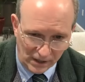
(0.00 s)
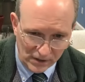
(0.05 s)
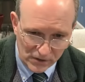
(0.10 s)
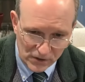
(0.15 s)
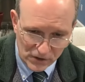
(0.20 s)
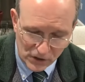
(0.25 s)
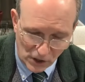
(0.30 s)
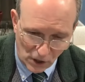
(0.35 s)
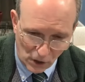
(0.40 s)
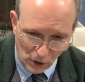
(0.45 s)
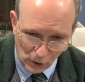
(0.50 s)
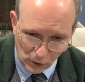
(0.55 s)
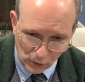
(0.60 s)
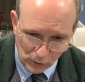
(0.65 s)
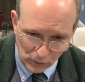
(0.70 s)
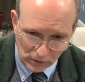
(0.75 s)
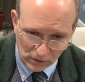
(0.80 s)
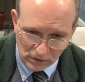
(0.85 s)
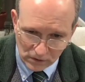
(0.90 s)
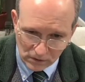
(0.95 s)

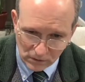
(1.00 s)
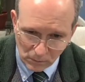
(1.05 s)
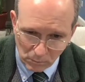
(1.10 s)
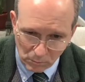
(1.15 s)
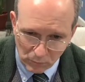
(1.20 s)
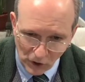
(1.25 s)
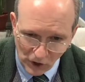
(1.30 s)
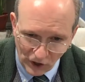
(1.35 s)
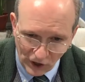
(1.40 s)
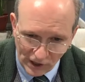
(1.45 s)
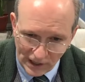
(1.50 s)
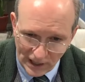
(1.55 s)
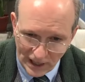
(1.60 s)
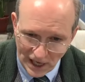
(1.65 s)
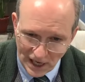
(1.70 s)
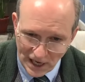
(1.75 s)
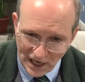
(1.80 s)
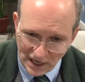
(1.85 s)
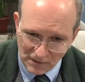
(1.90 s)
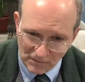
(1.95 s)
So
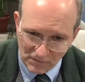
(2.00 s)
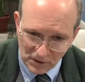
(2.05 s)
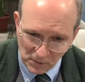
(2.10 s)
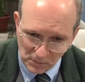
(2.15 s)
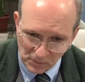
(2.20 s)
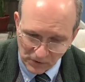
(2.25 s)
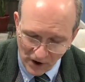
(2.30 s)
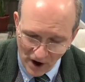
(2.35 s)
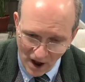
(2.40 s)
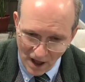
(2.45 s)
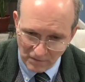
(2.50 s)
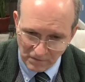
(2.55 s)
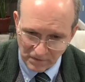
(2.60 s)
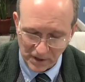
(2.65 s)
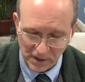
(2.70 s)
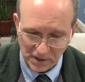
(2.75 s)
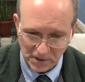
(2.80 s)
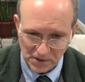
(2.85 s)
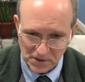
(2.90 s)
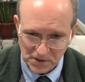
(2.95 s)
believe the
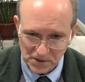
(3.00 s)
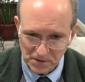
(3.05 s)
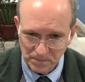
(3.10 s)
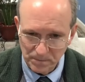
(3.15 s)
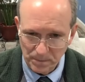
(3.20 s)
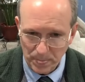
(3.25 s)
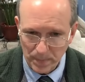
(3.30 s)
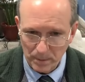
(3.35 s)
prophets.